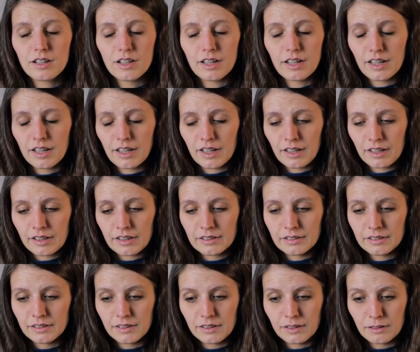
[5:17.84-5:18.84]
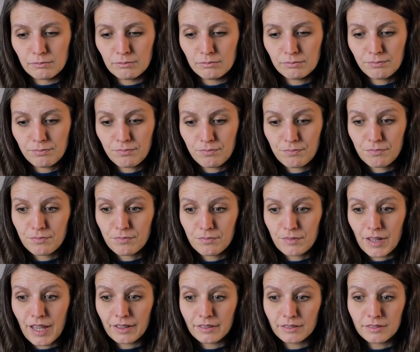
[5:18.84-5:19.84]
and um,
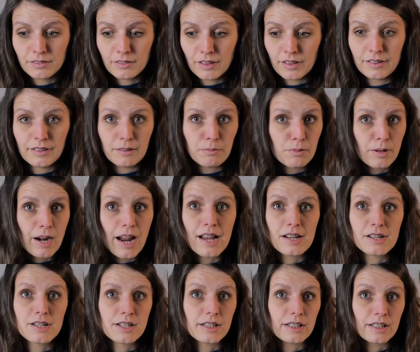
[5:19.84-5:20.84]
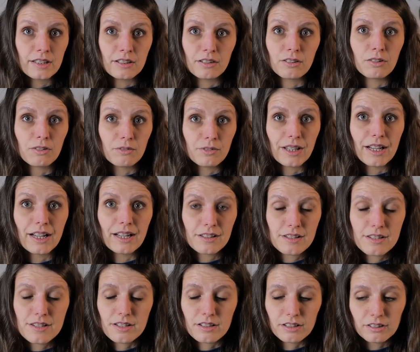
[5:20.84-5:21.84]
and, and depression and all of
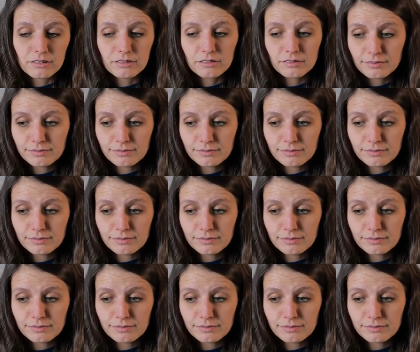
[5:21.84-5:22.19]
that. So